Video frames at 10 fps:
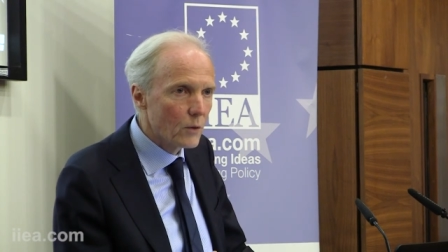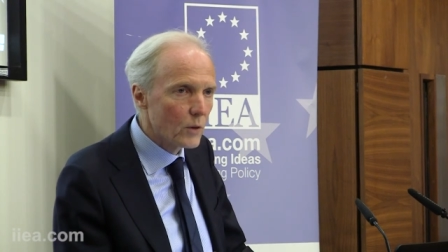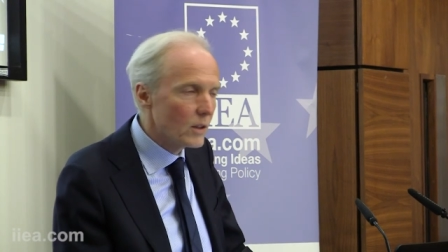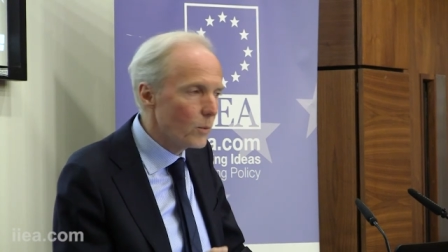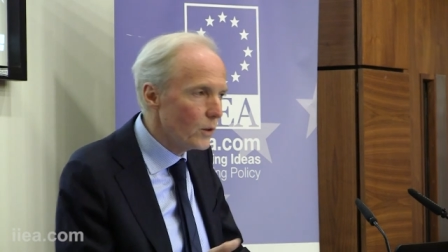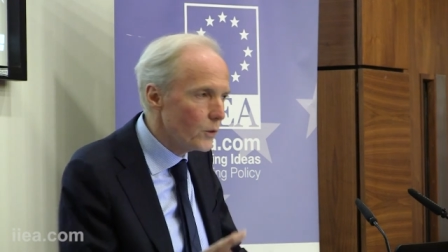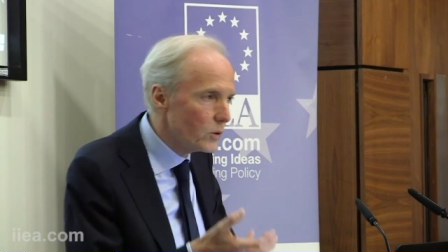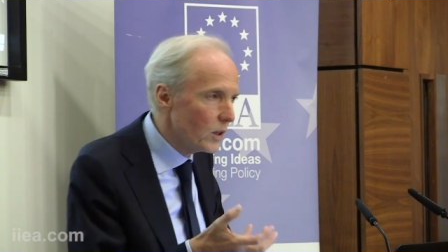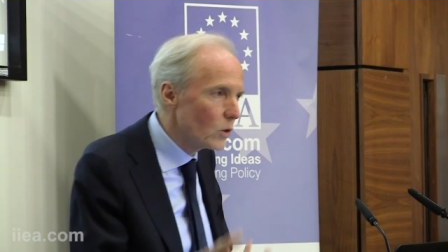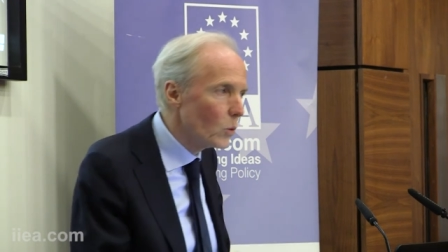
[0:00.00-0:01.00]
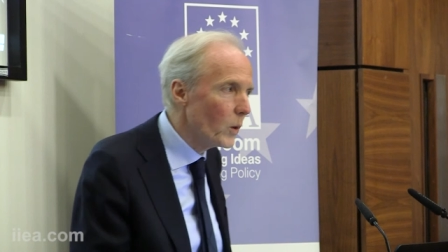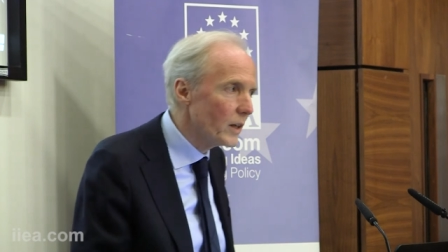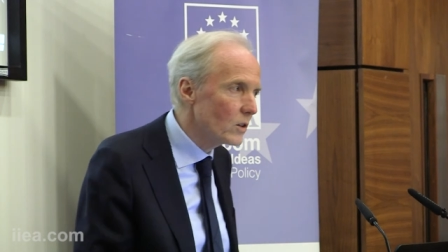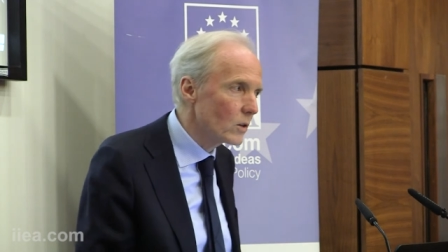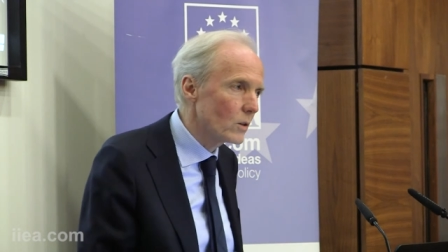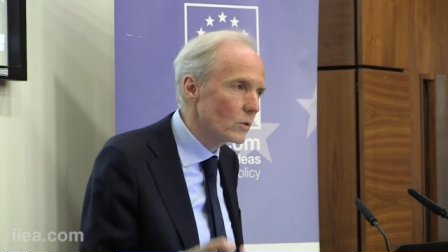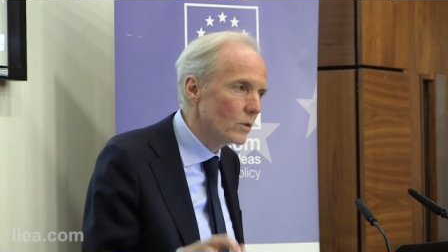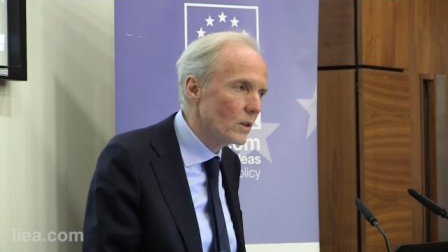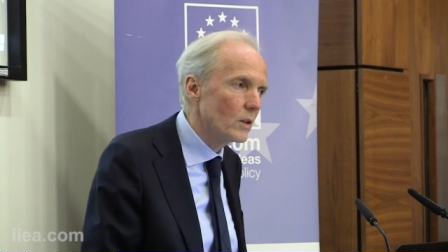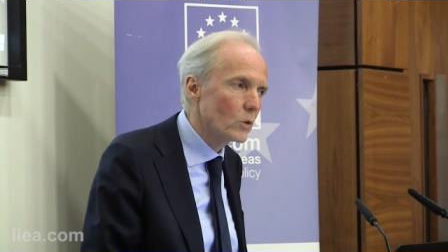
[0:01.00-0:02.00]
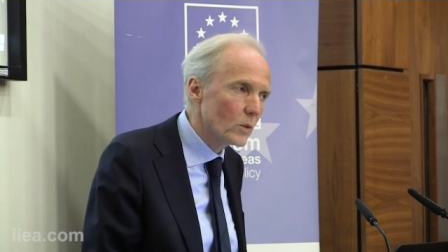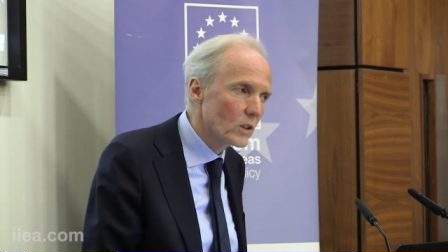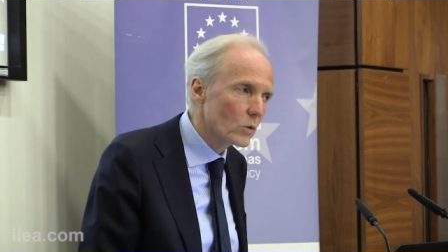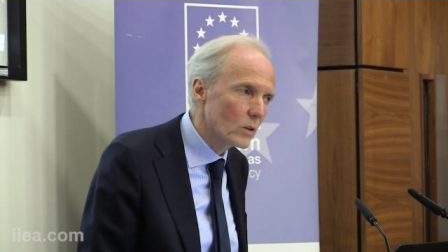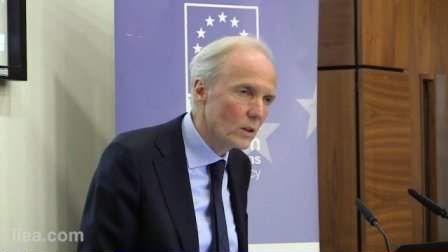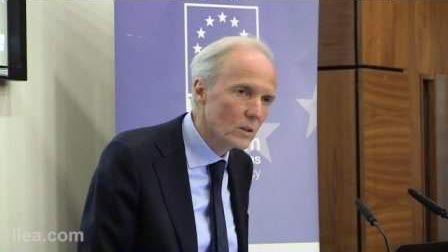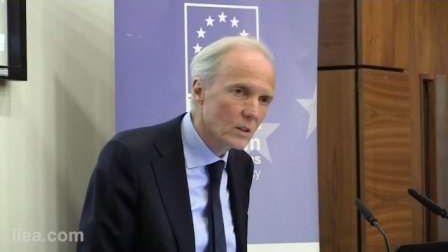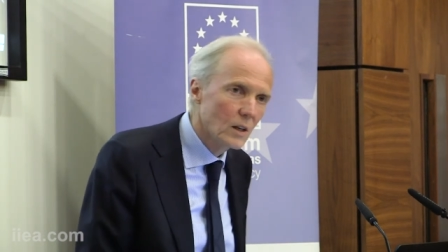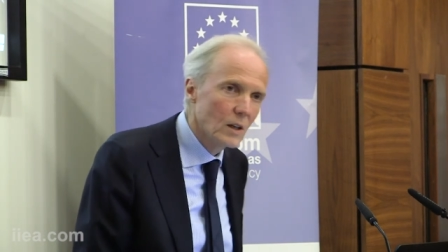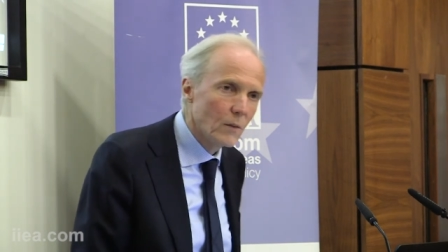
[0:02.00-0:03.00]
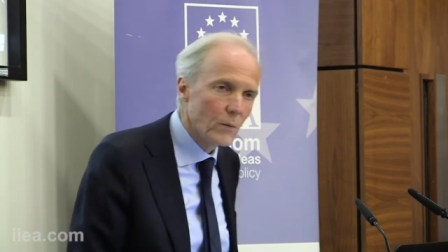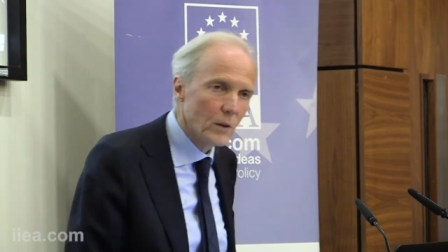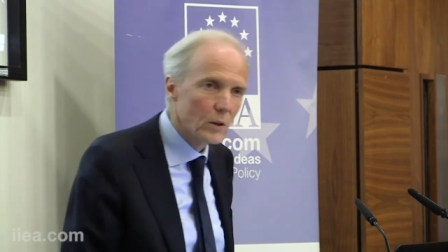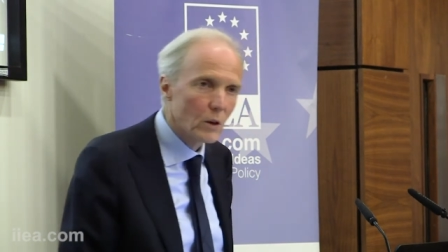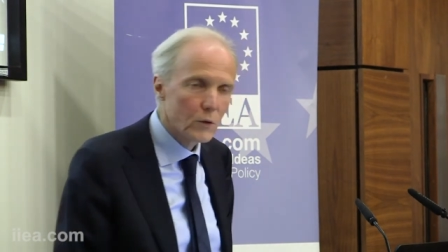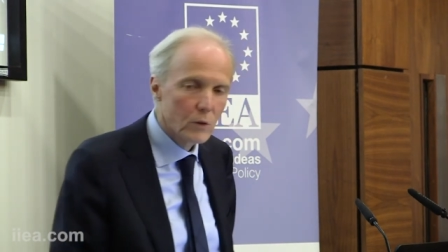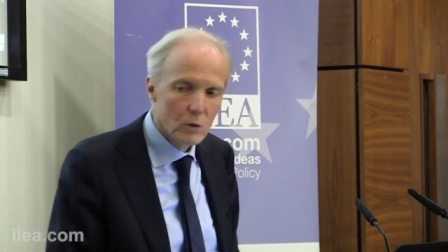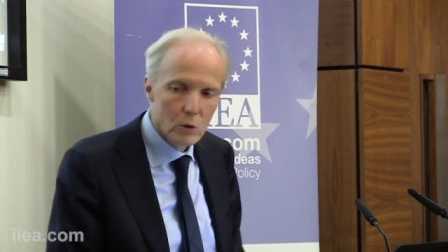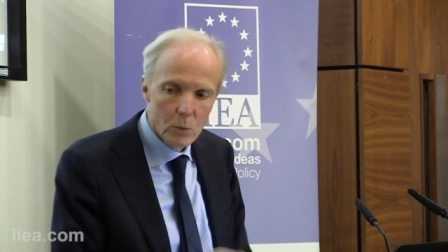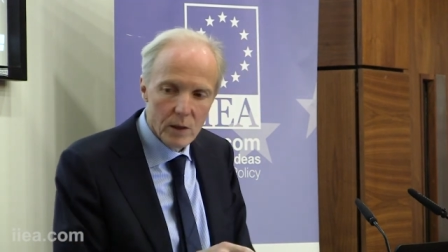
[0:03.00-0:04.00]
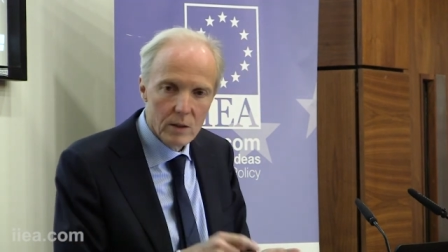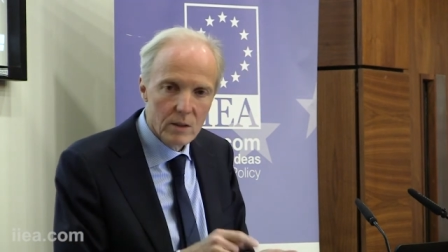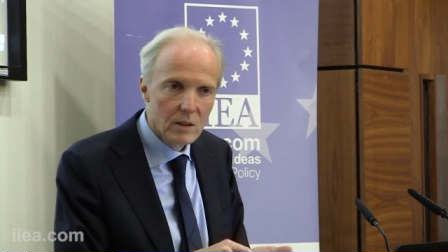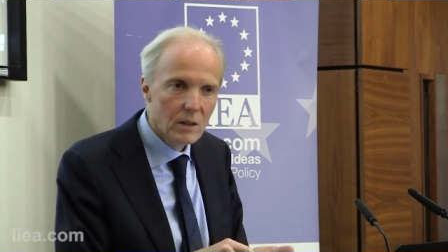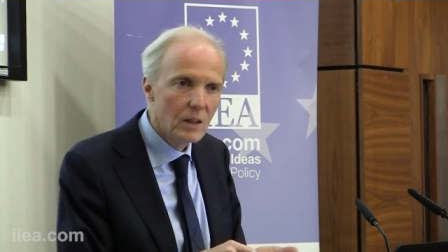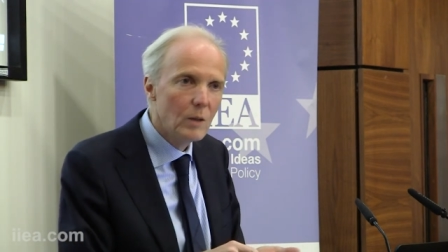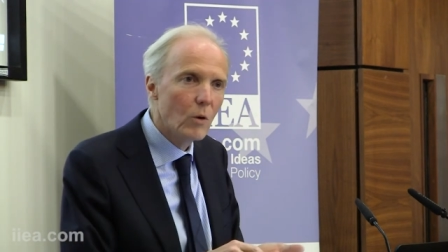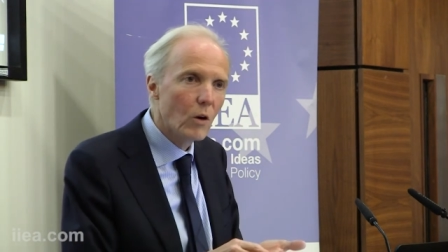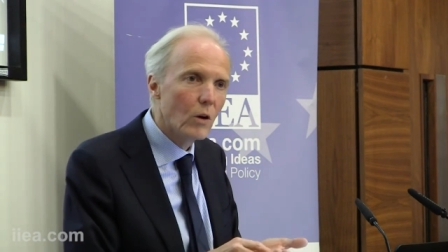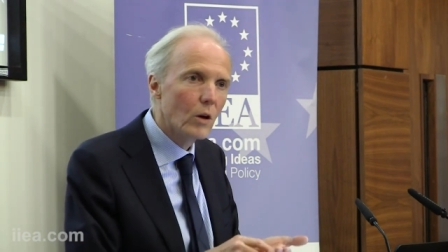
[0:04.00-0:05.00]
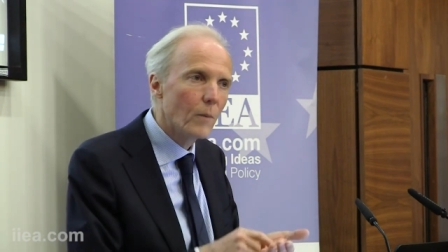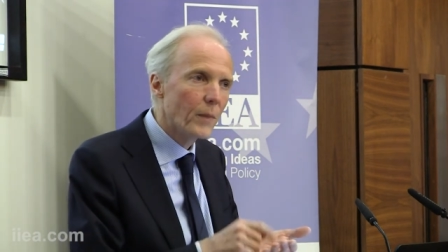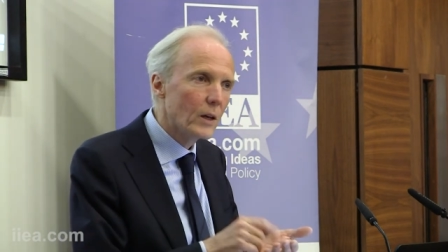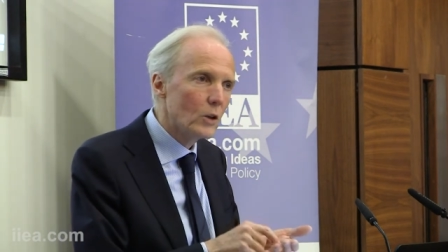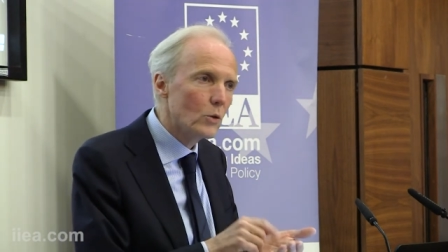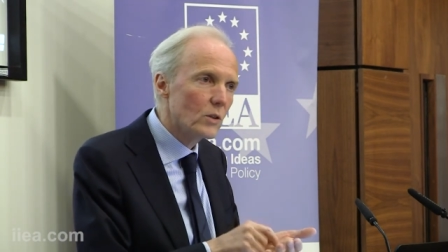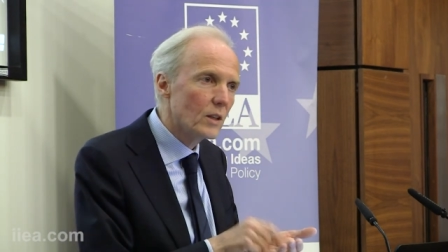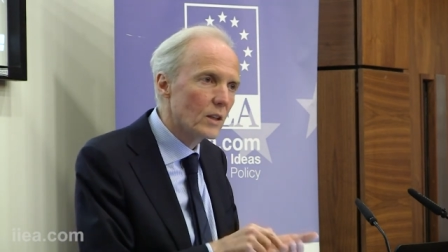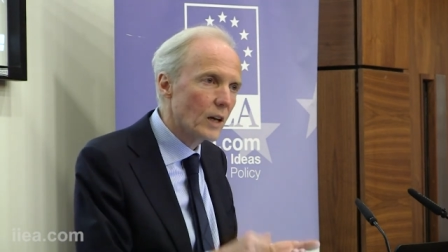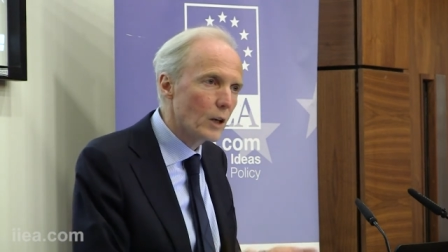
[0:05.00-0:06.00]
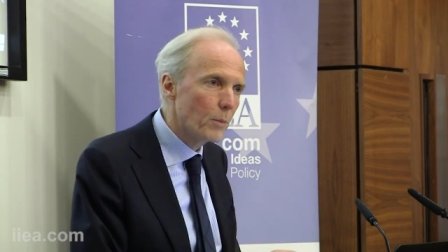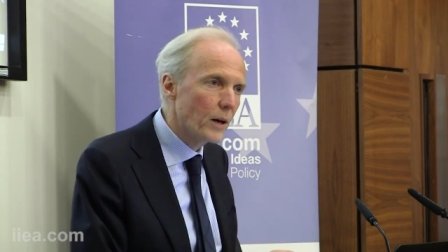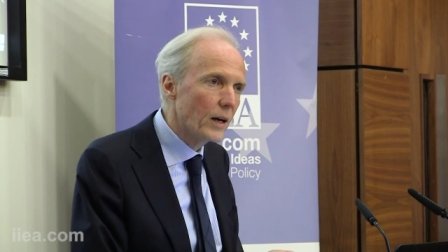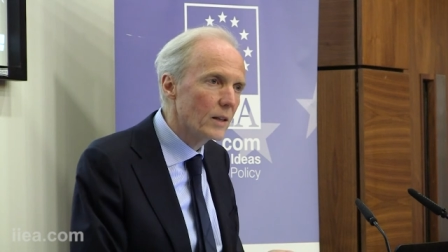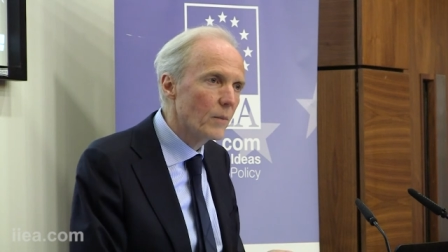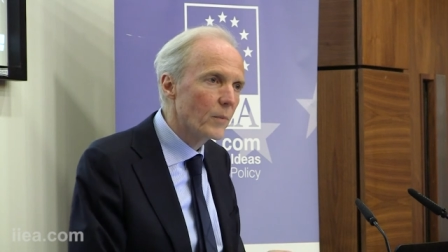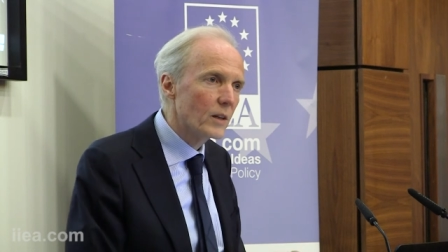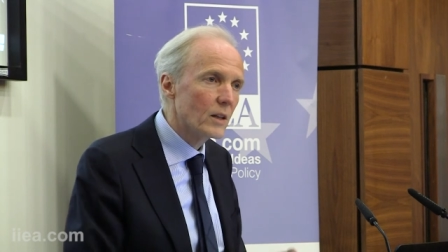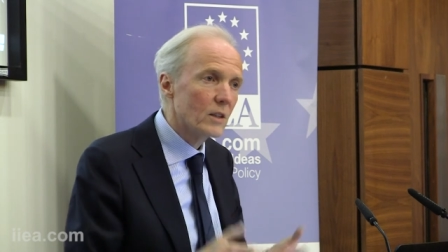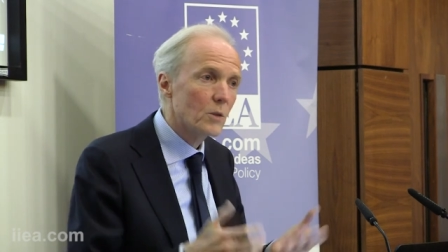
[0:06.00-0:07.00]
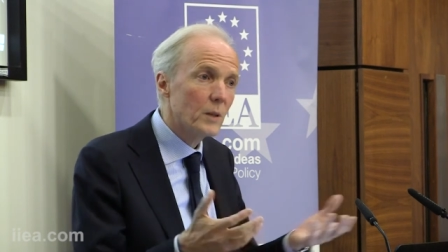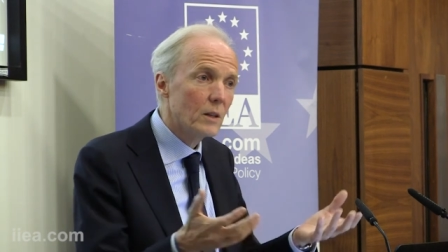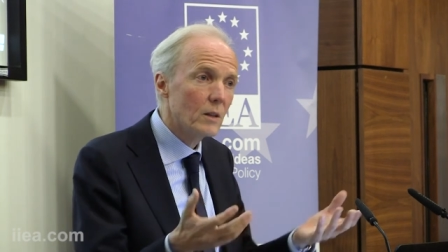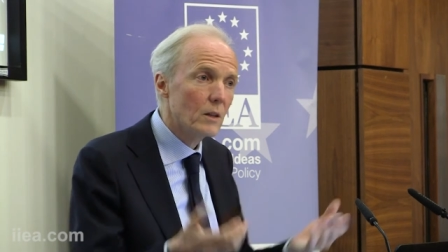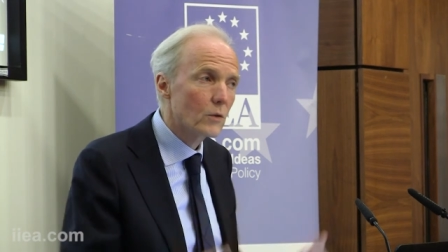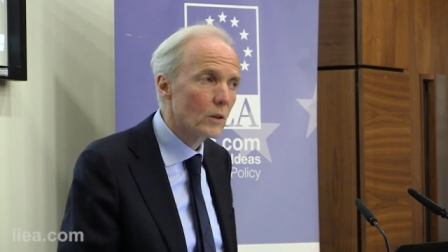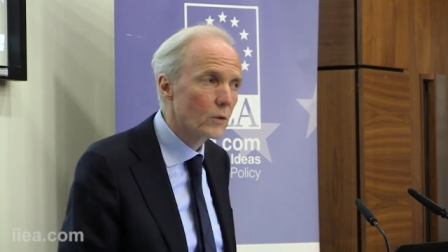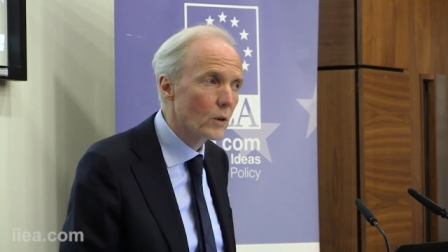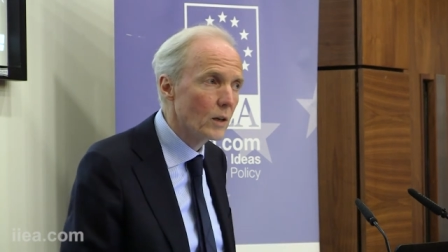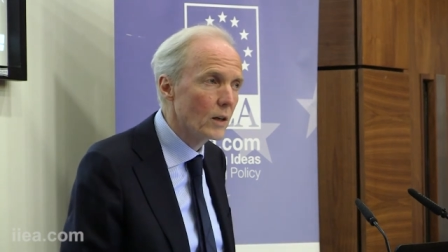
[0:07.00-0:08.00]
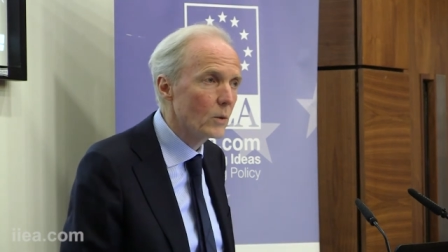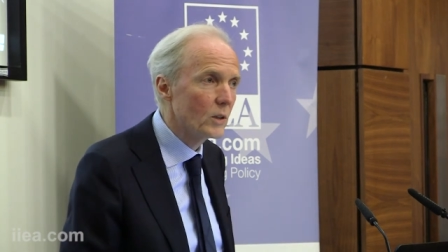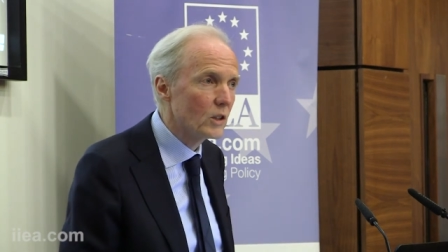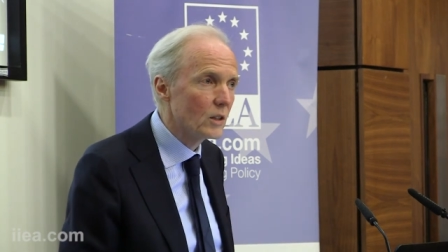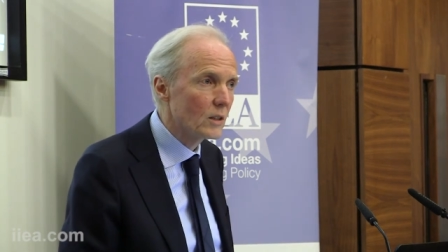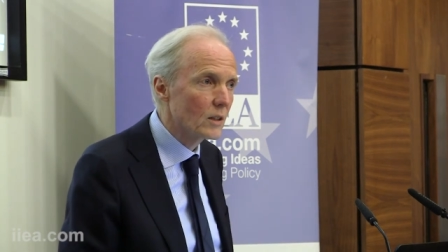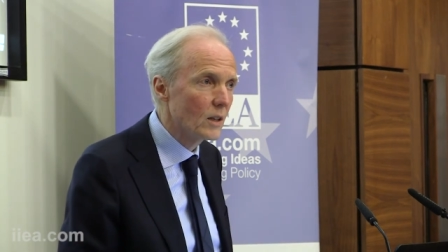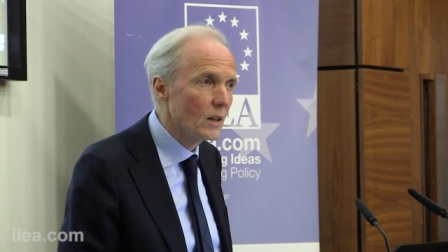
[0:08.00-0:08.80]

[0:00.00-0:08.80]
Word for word: For example, if you take a waiter today in a restaurant, very often you will see him or her using an iPad and speaking different foreign languages.